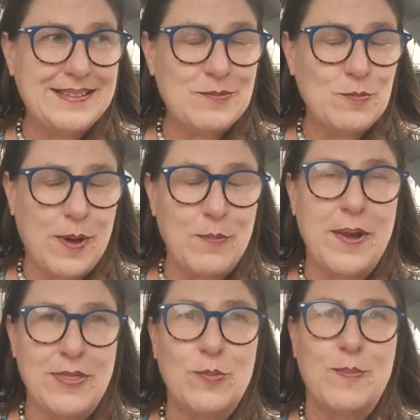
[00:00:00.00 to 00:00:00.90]

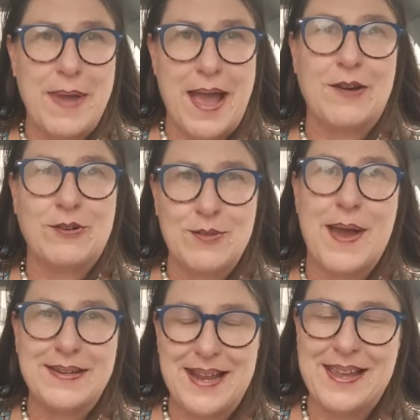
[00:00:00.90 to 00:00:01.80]
where the algorithm
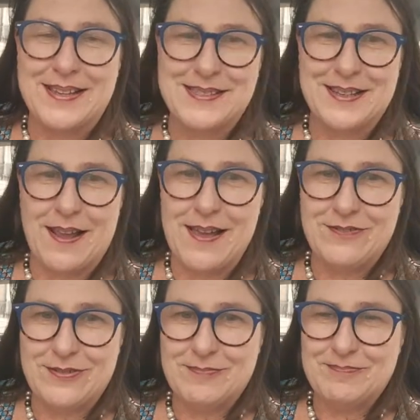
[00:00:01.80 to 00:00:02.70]
might take us in
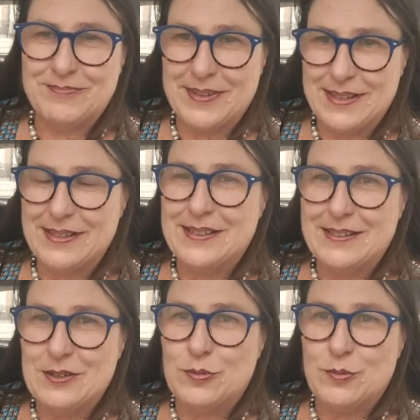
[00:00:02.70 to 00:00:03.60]
life,
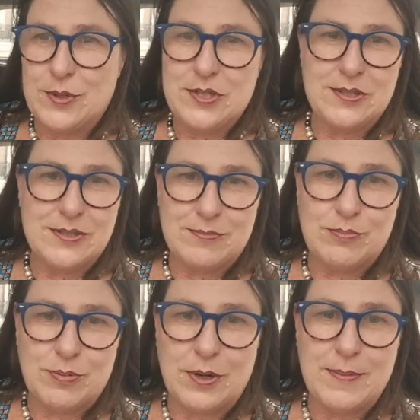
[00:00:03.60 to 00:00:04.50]
which is
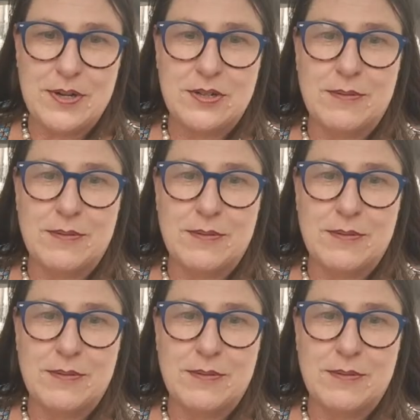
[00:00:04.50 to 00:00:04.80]
pretty much